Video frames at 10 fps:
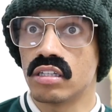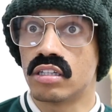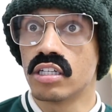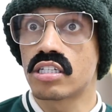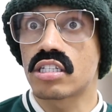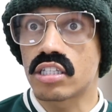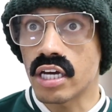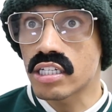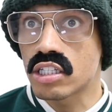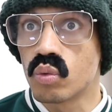This
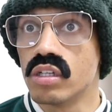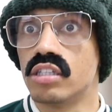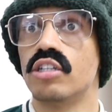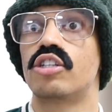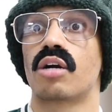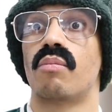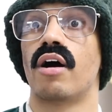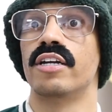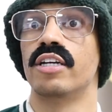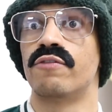test will
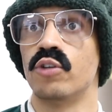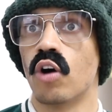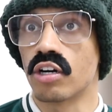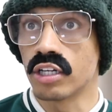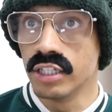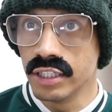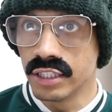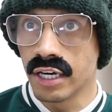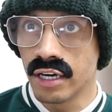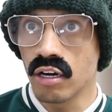determine if you are really
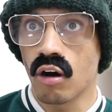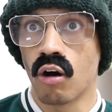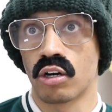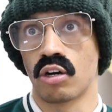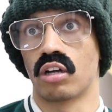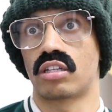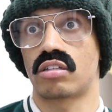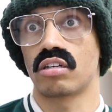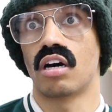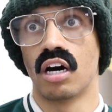gay or
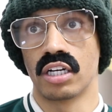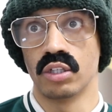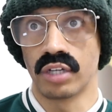not. Are you